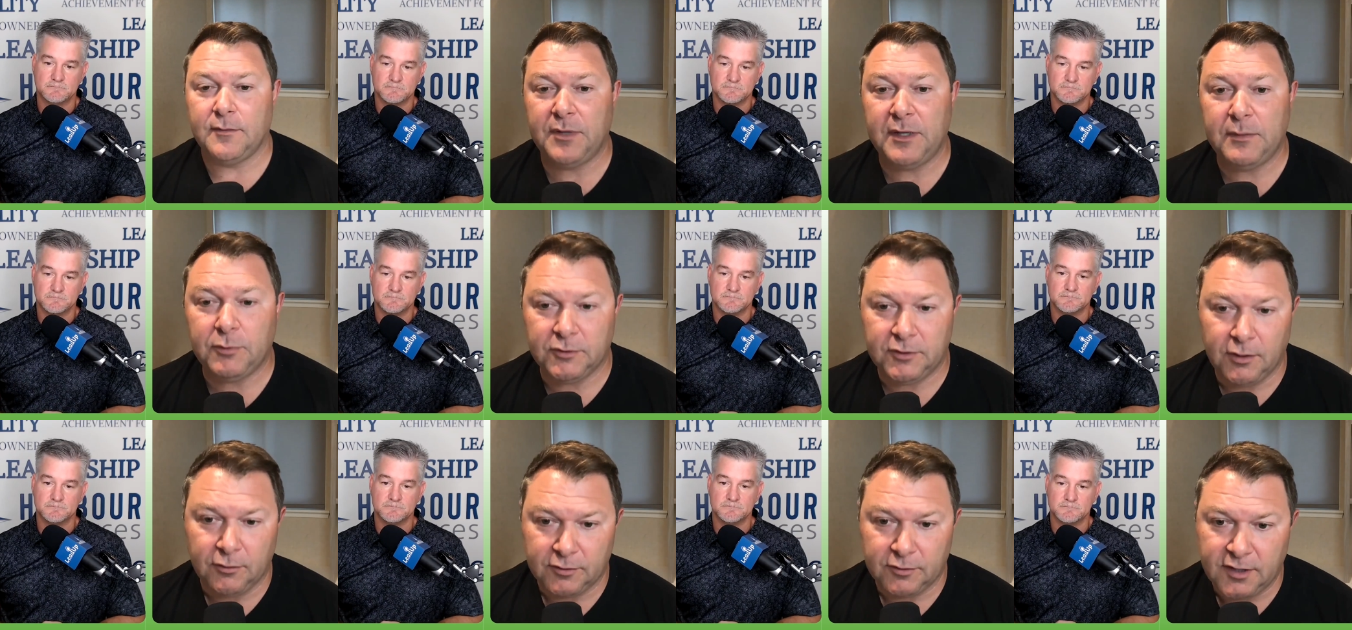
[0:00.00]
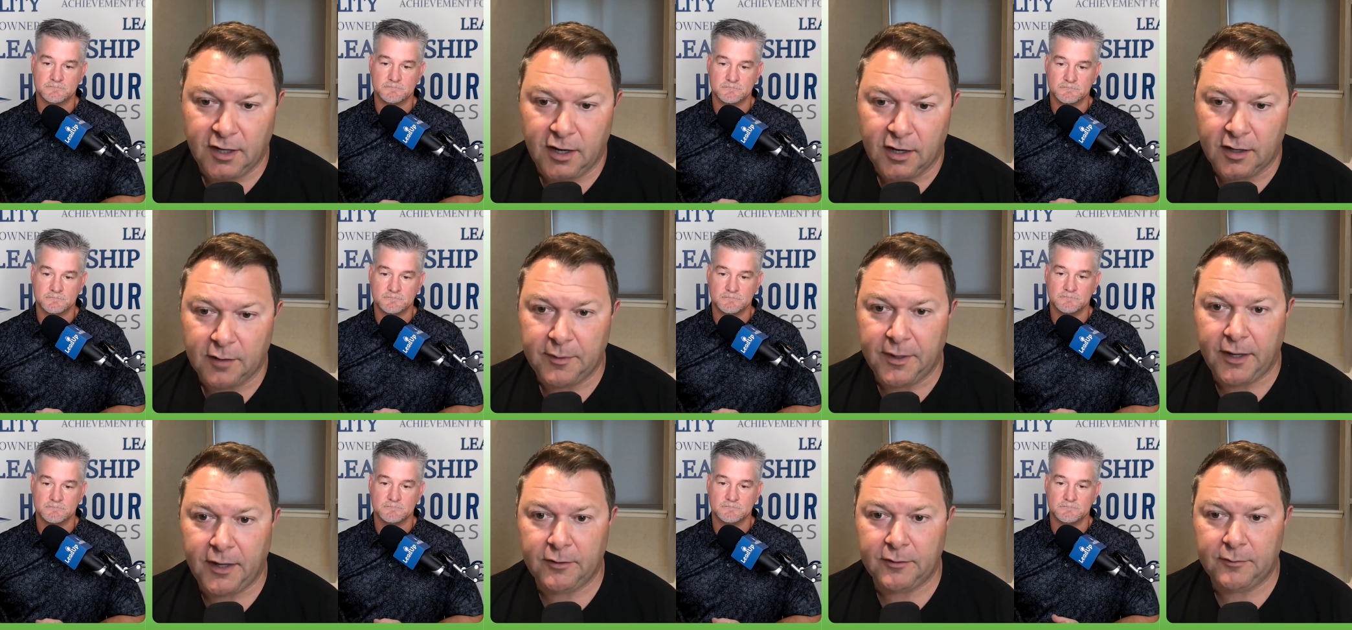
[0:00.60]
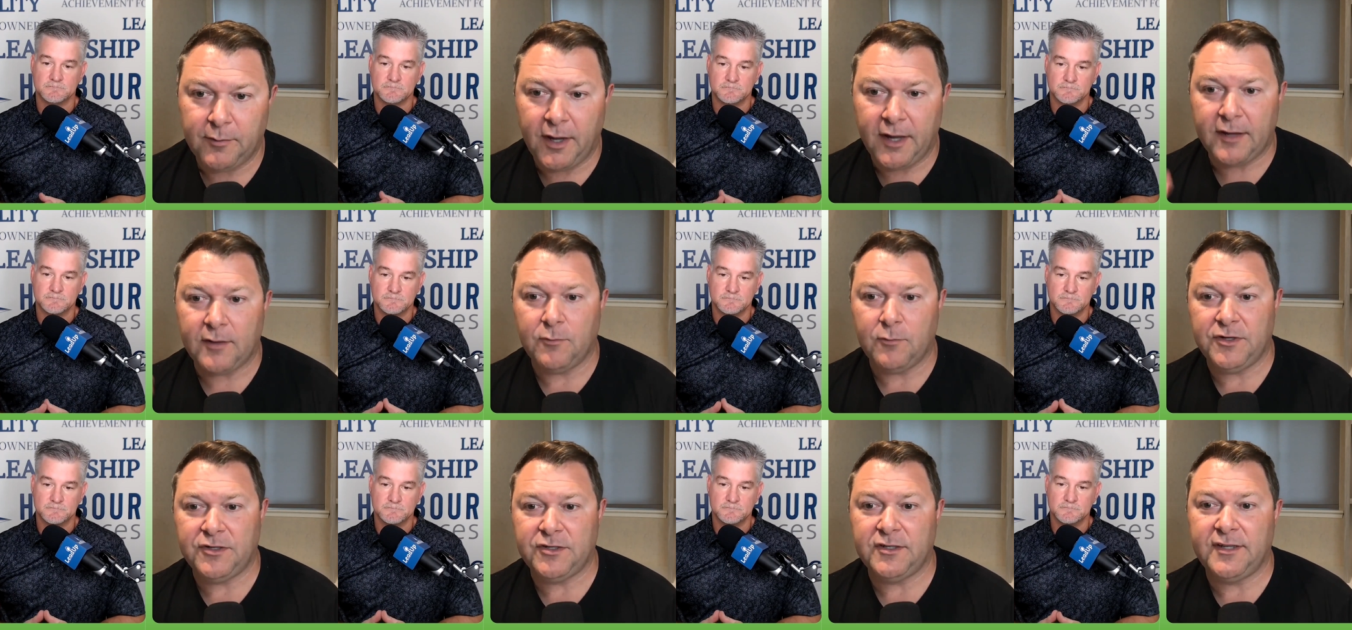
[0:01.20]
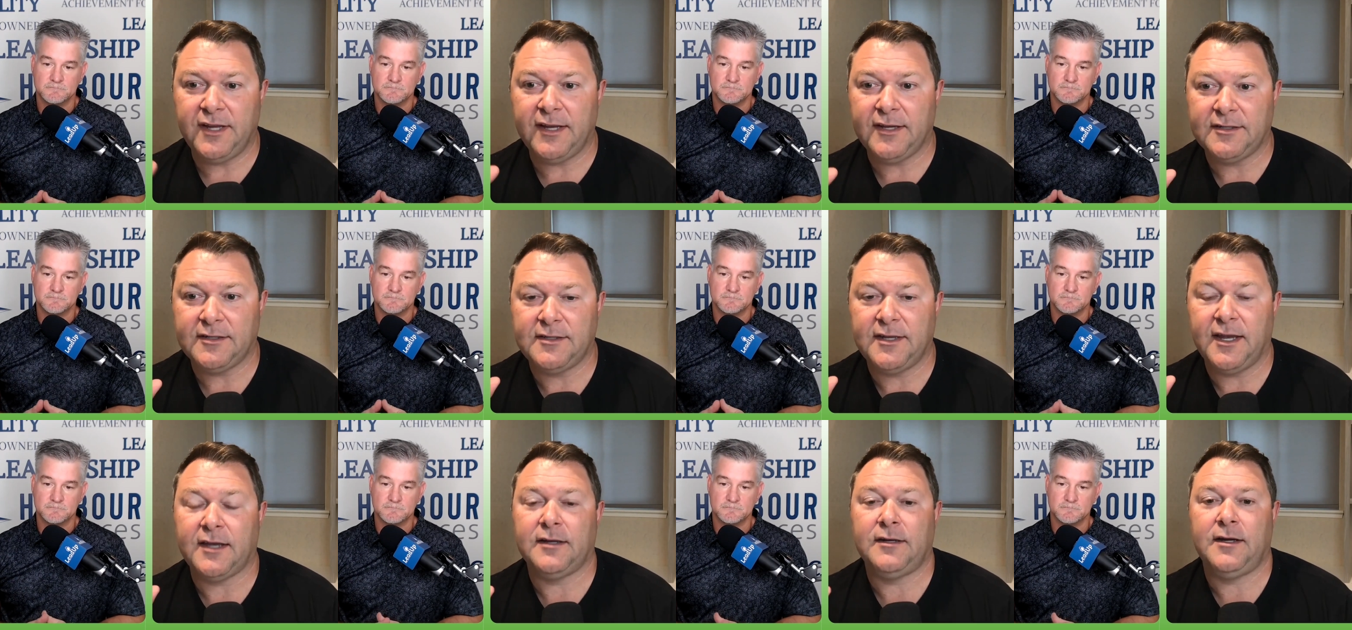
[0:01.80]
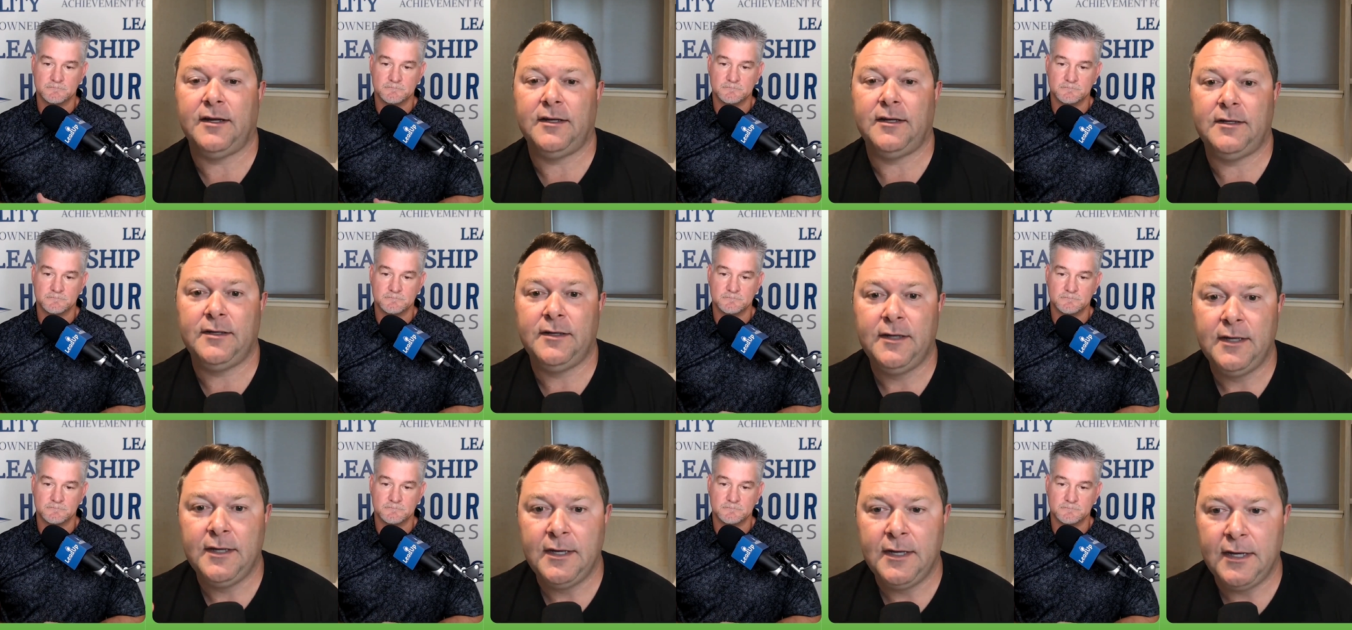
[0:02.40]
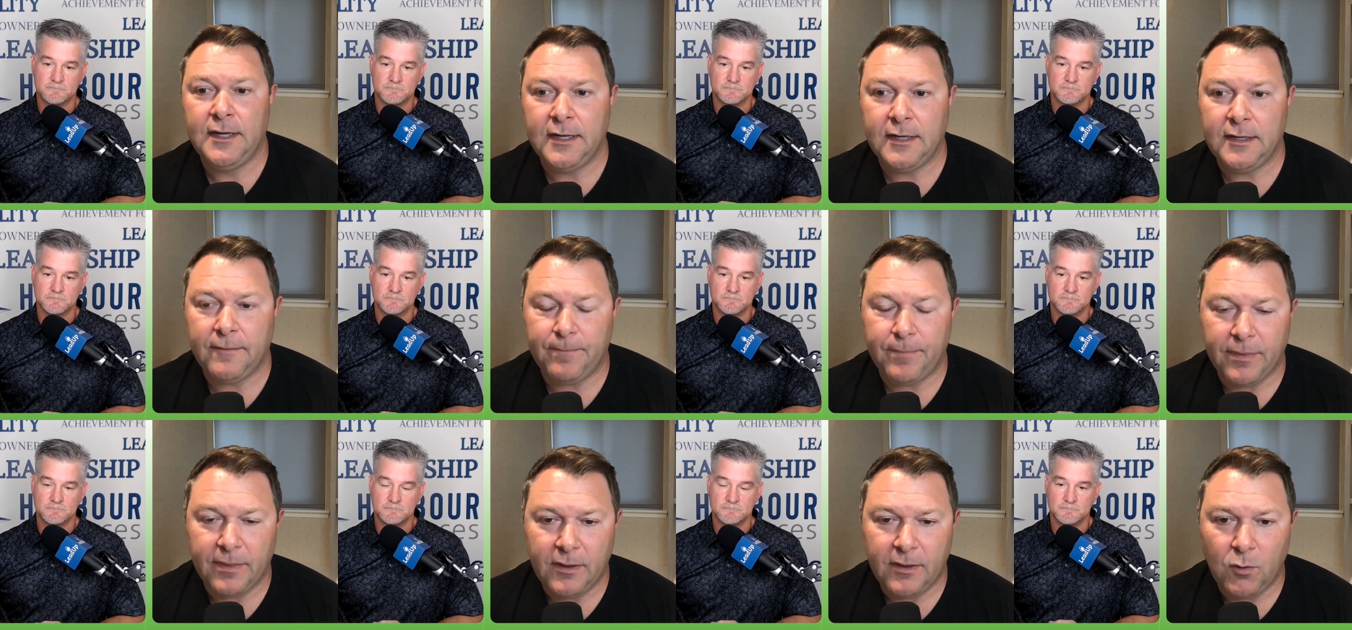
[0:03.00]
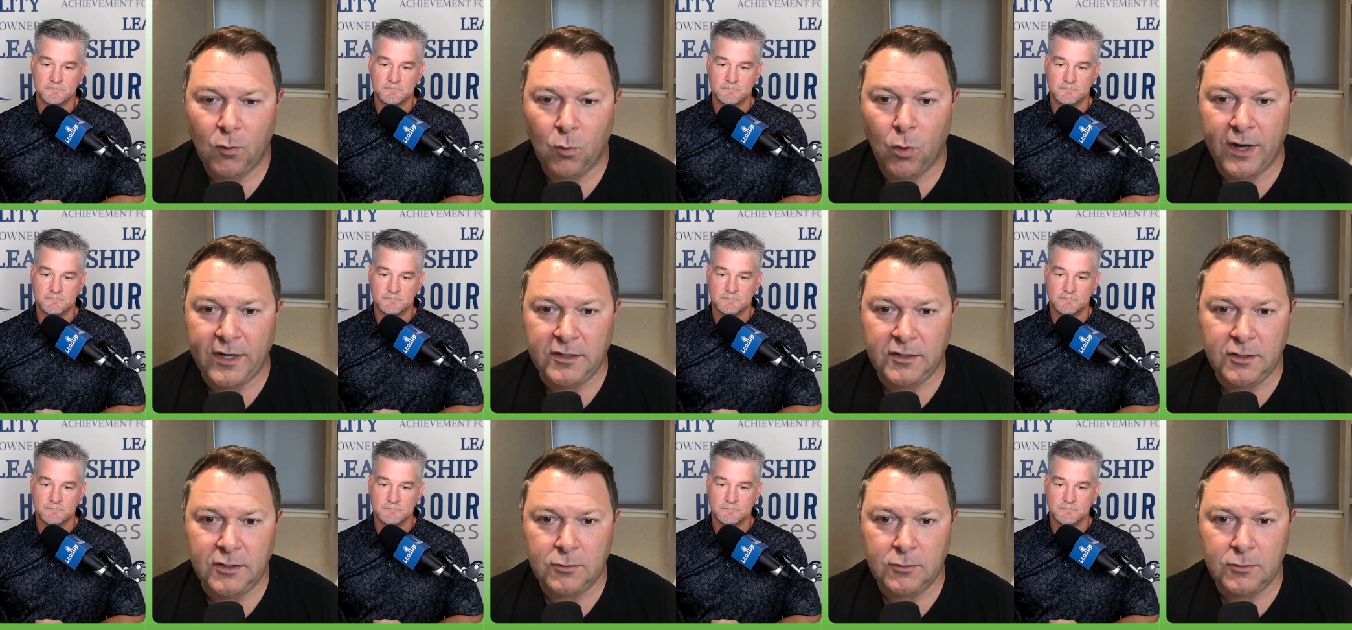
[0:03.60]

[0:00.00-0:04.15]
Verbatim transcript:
Speaker 1: that people don't talk about, Mike, and we should take a second on it. When